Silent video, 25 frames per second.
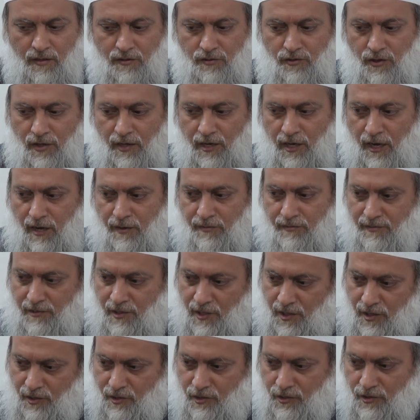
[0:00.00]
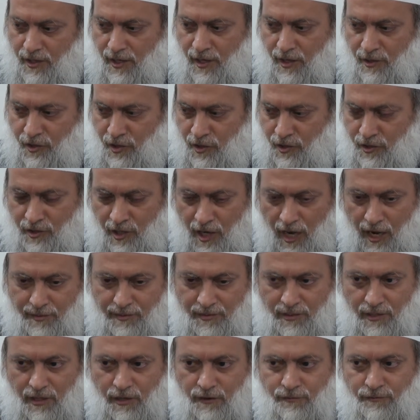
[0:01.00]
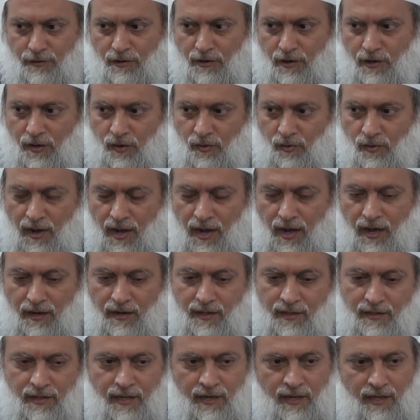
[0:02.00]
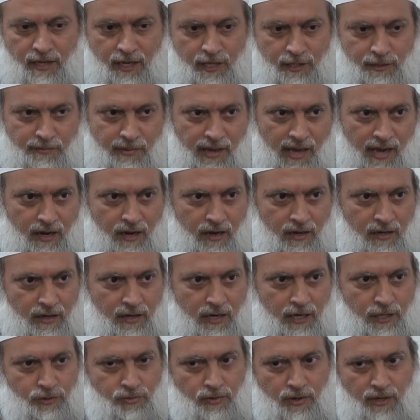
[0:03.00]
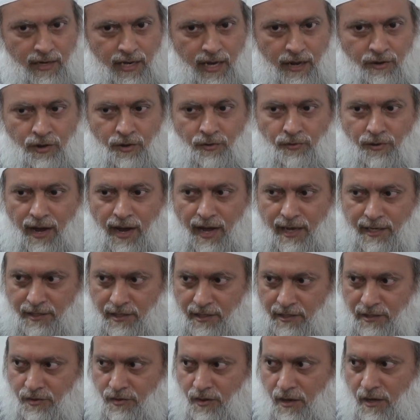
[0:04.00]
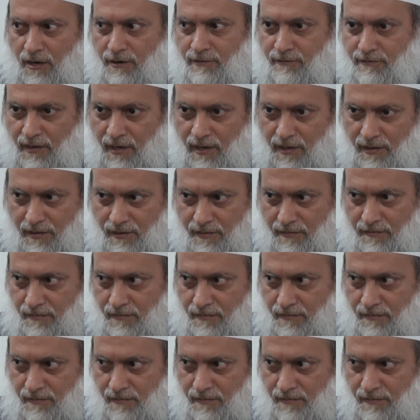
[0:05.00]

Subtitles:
So he comes, he stops there for a little while, and then he gets back on Qaswa, and now he rides into Arafat.